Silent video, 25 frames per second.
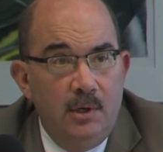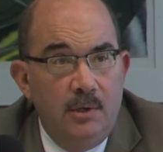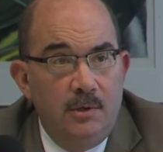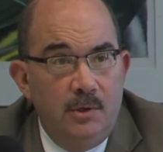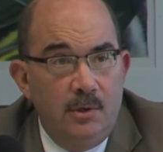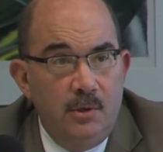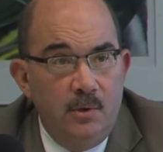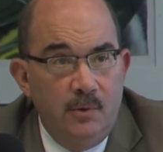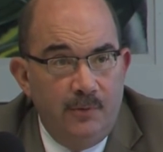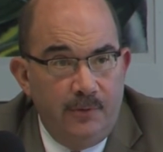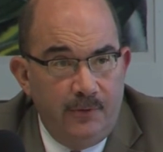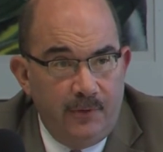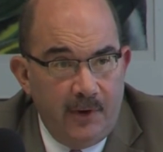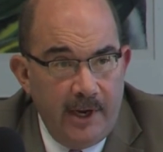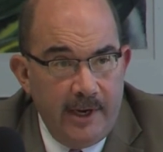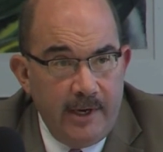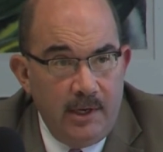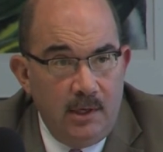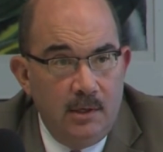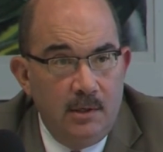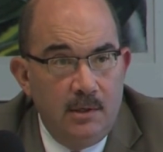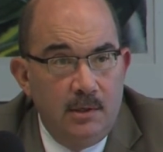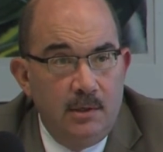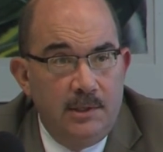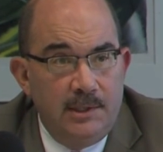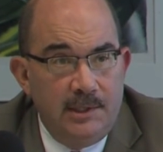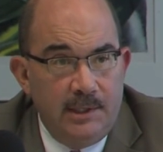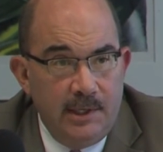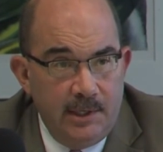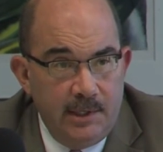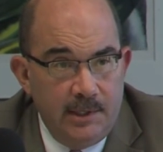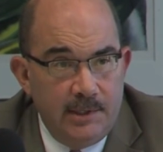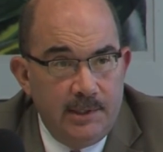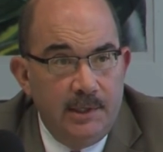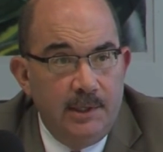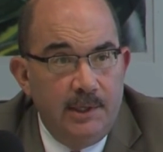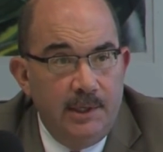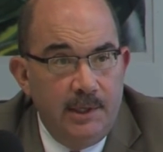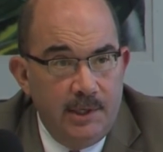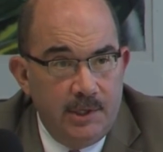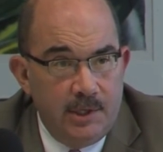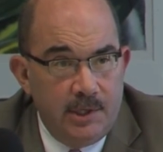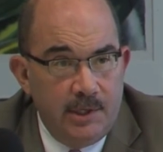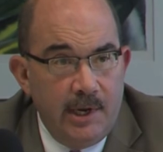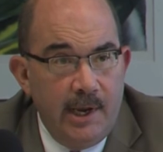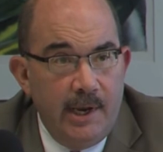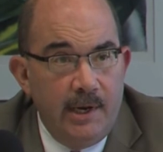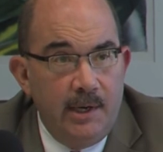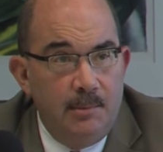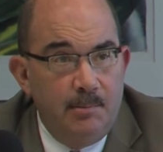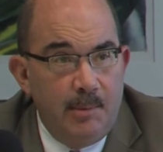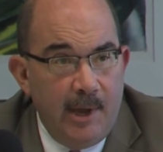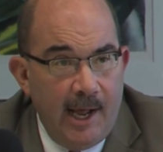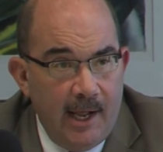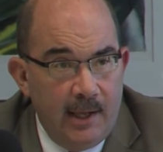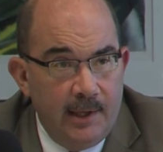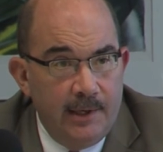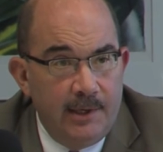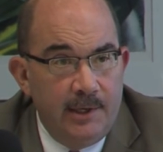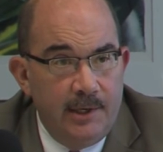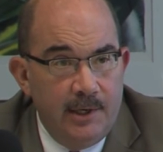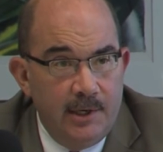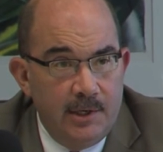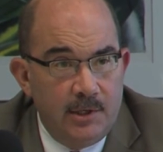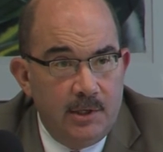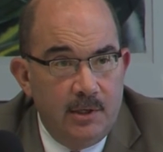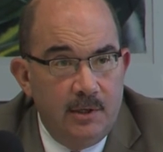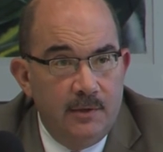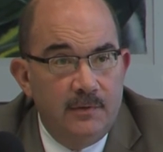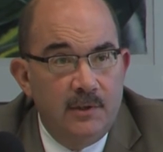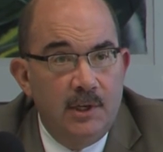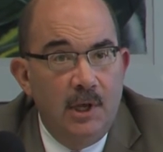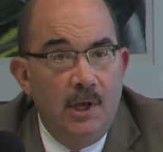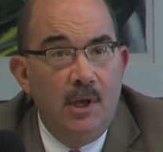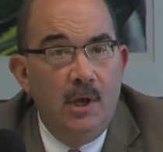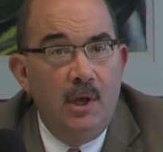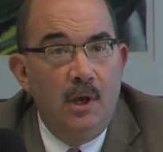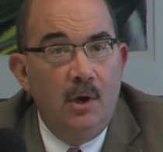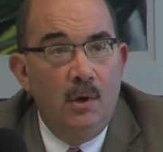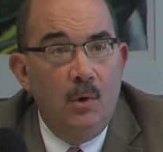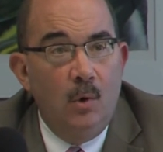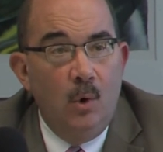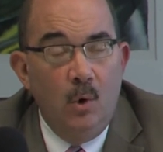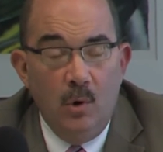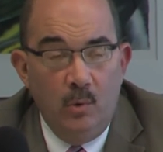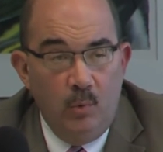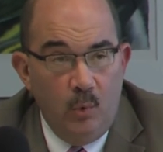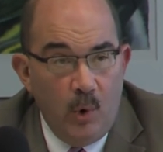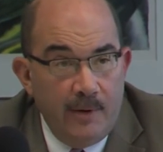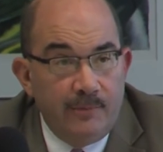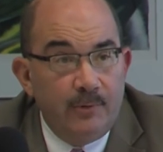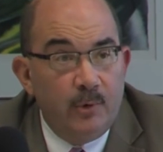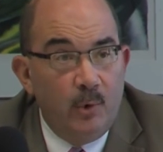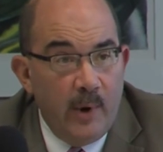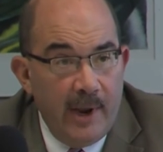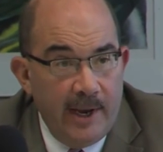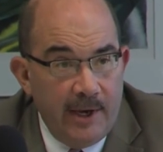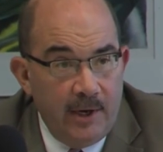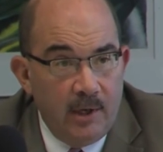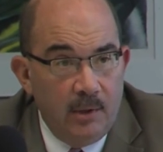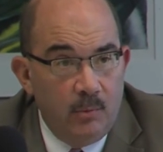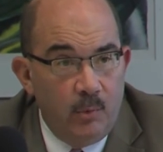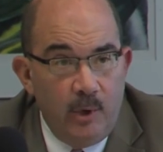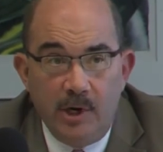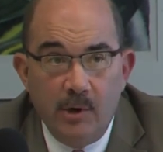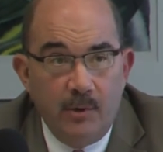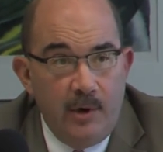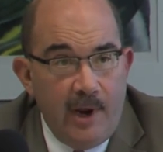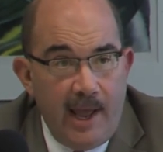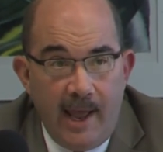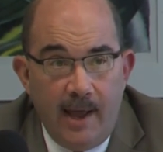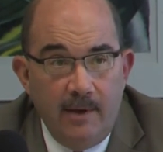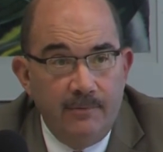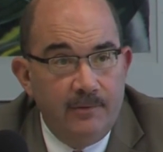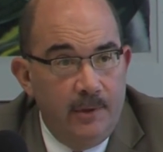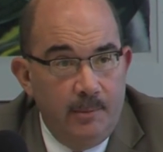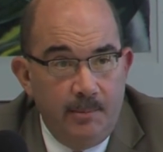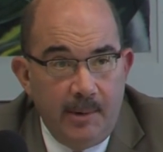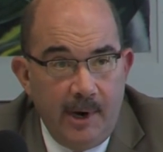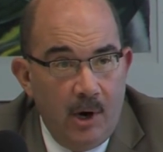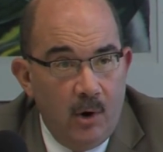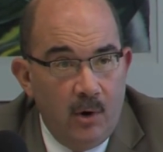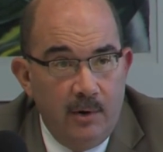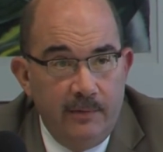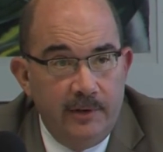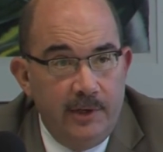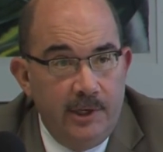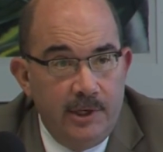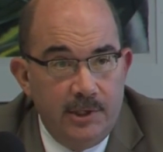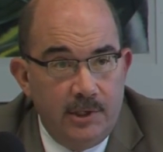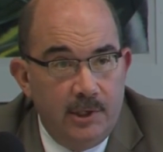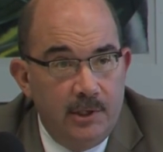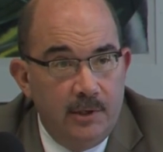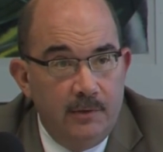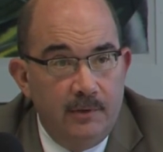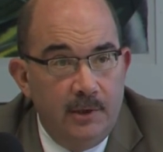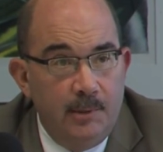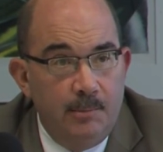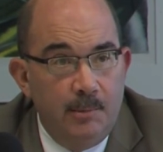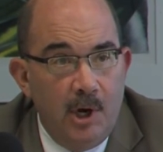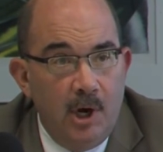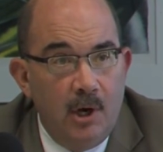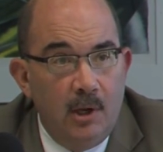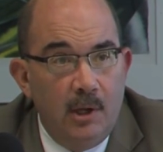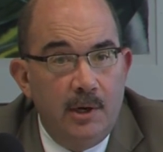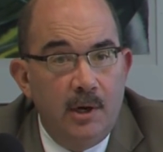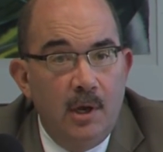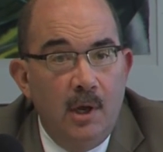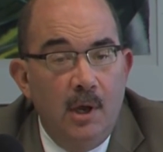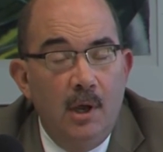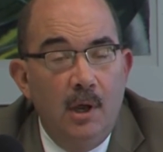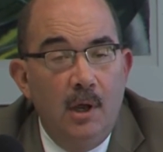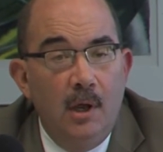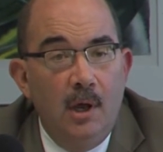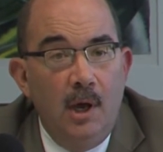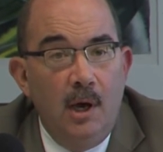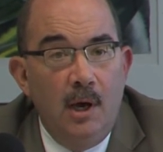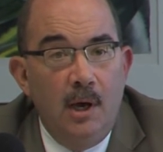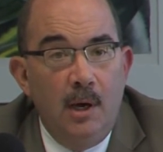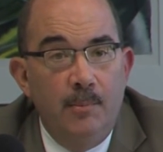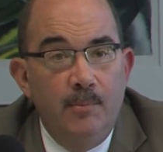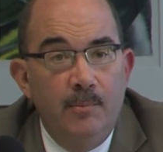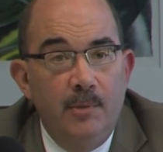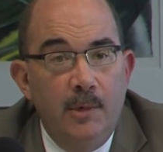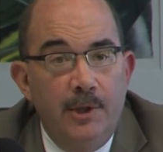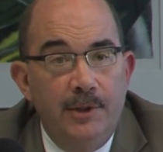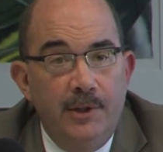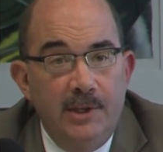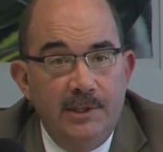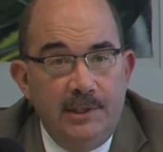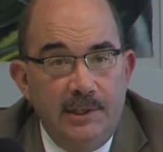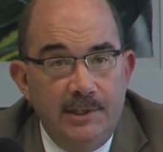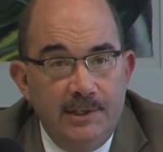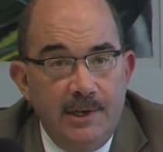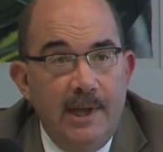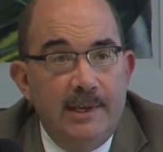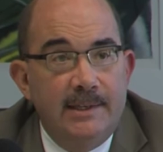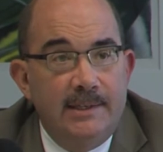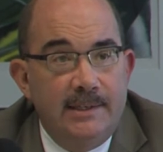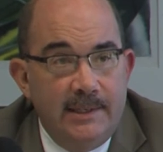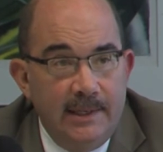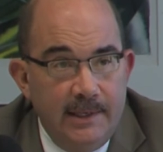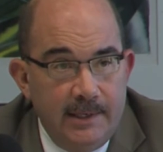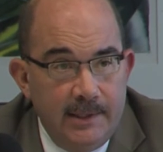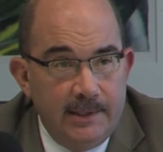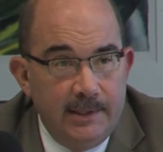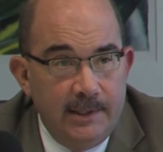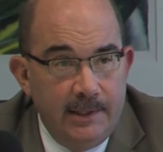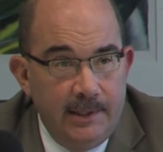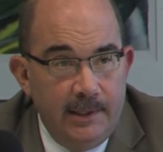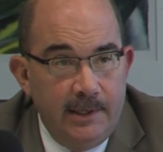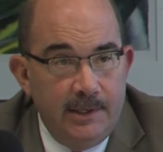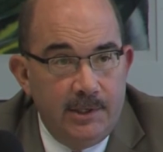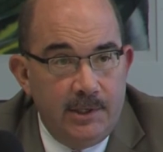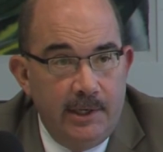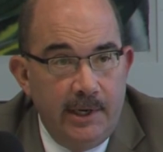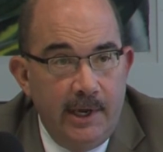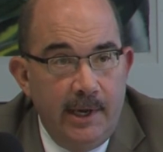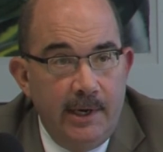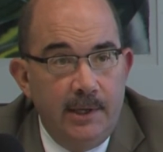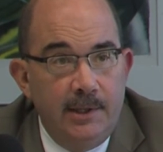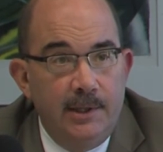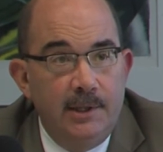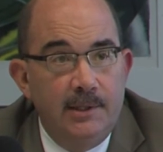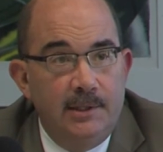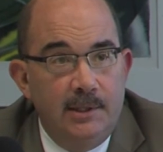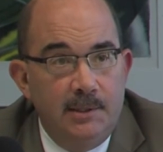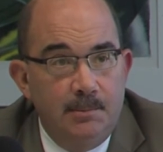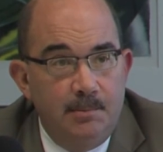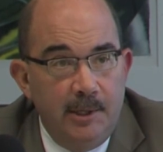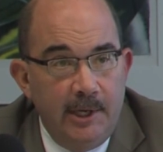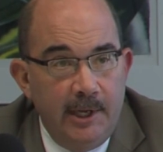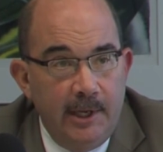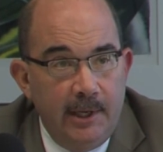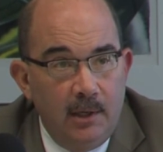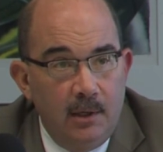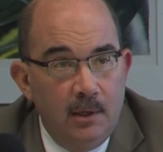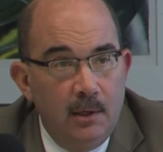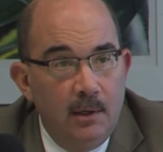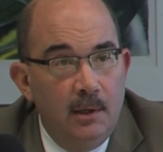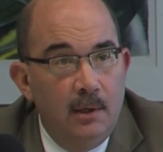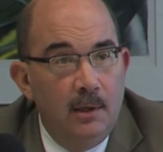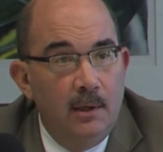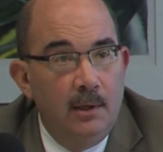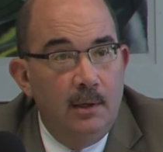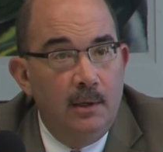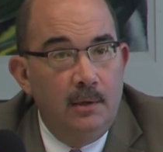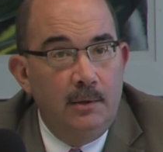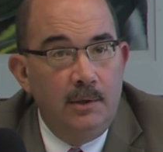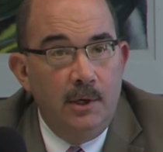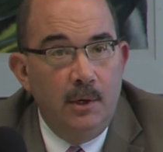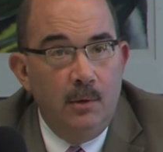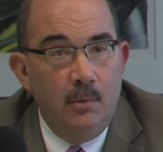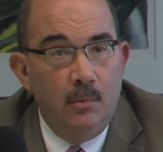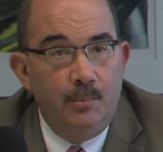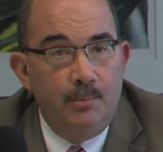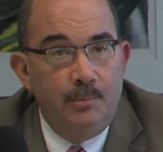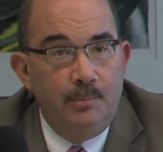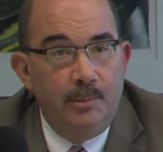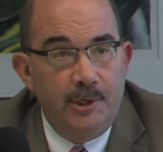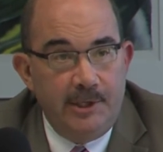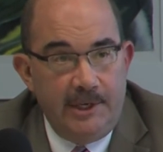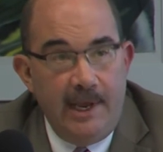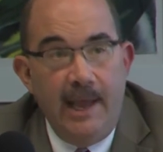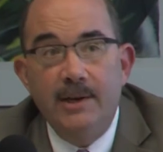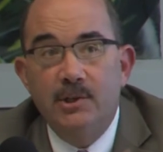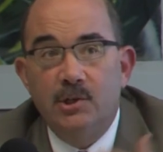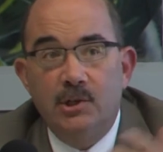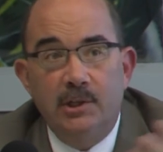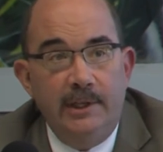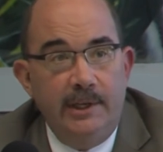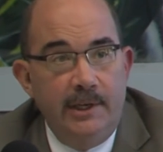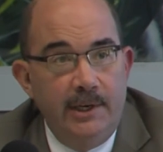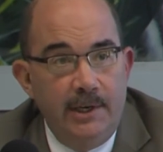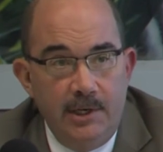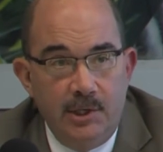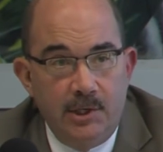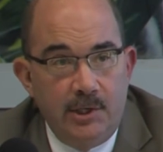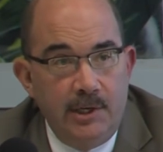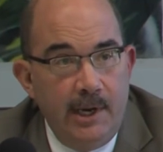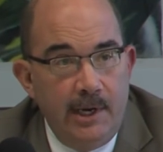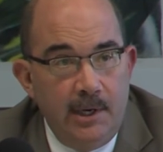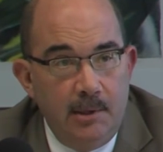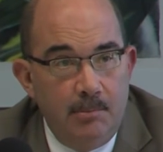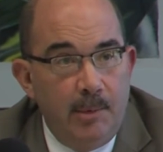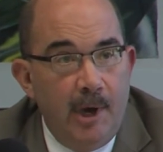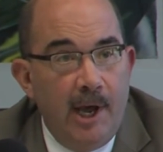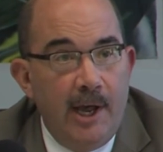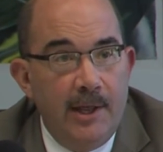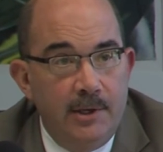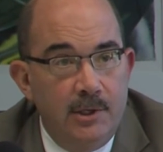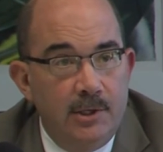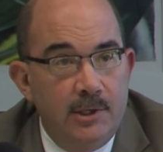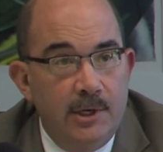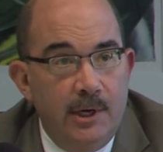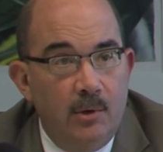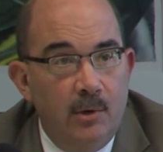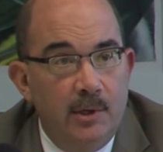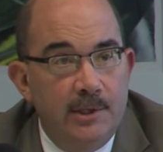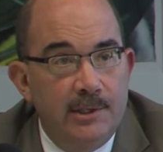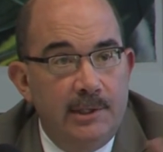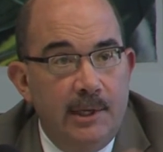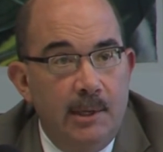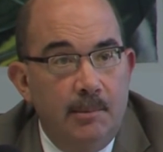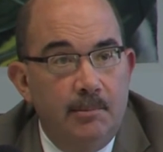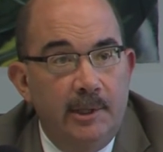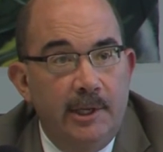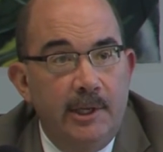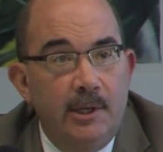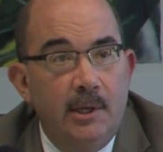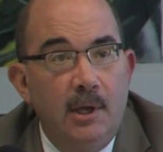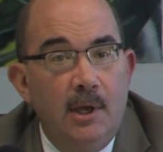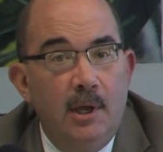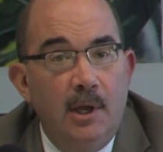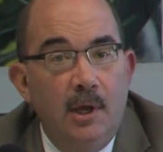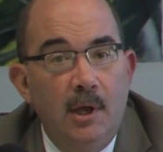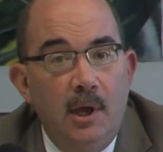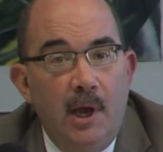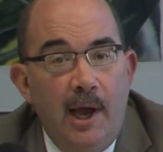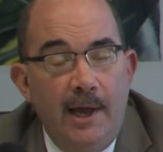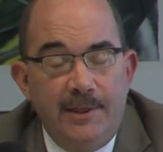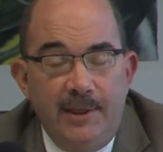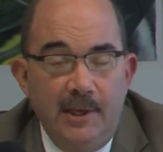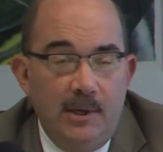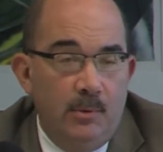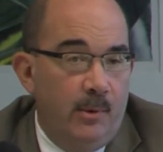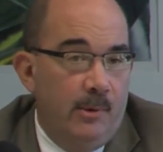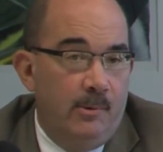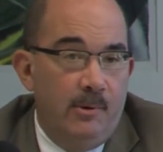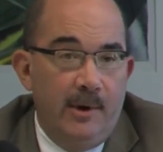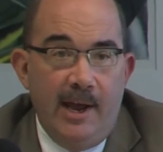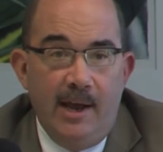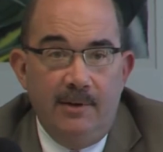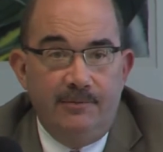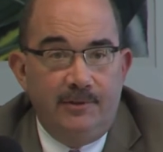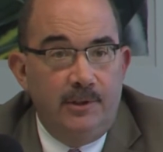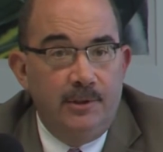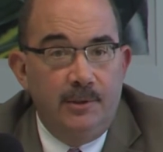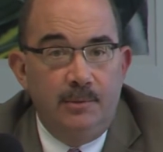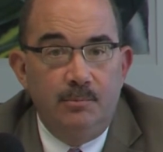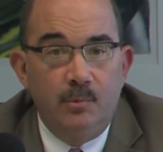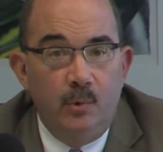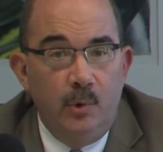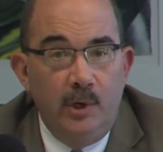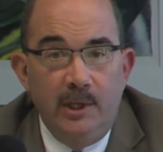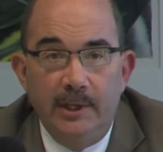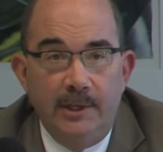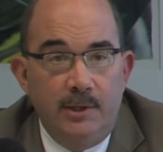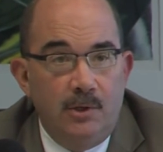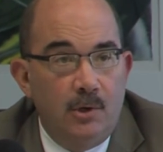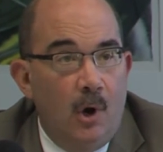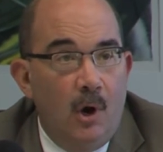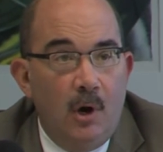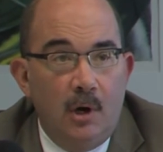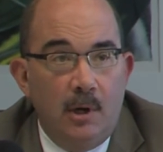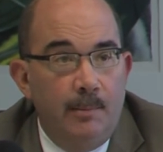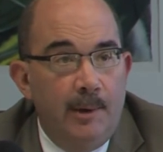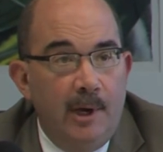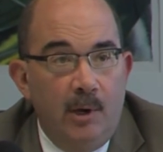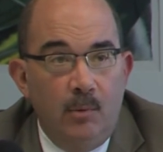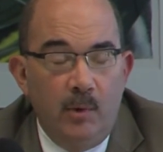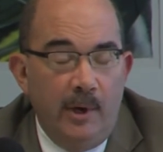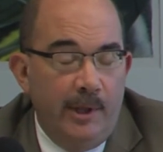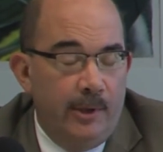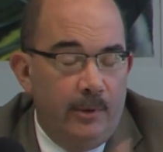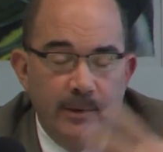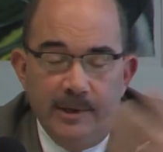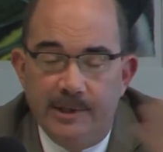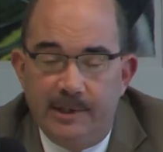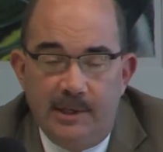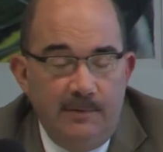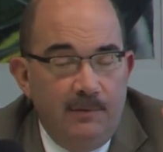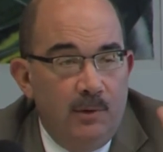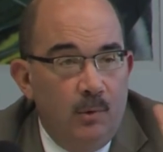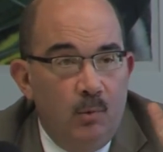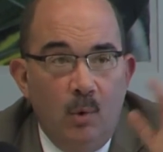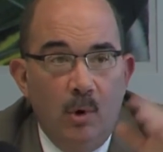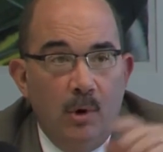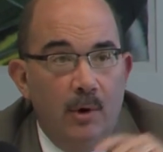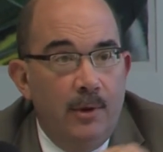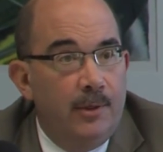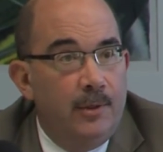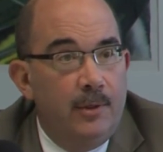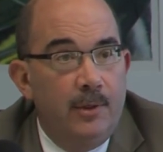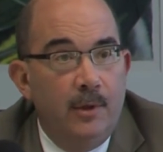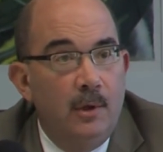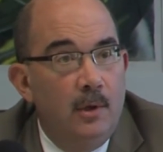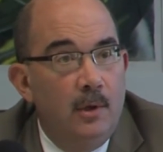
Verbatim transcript: to fight citizen-initiated ballot initiatives or referenda. We don't have the power of initiative in Maryland. Um, this is not citizen-initiated. This is being, you know, potentially initiated by the General Assembly. I think we would have to really talk about whether it's even worth